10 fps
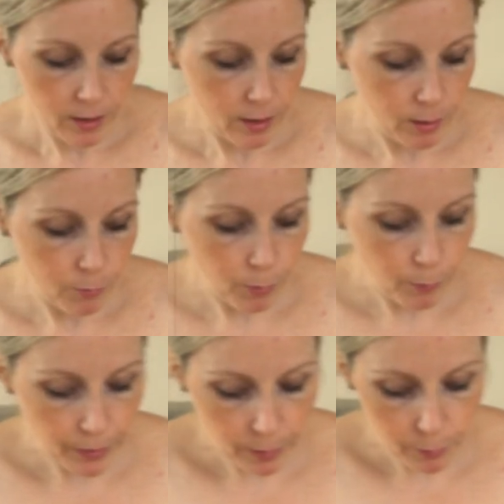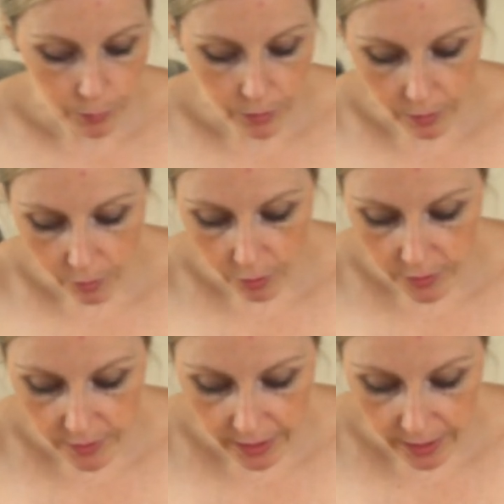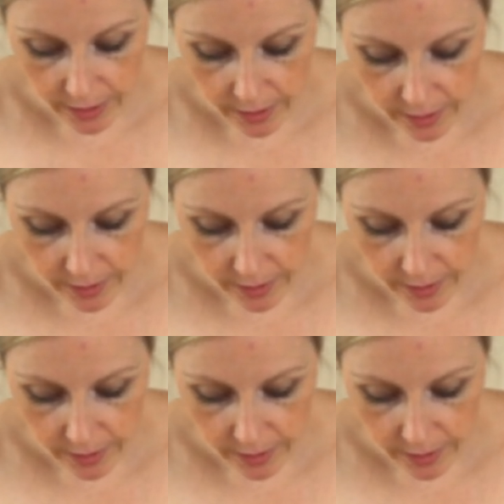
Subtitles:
and pop that one across there.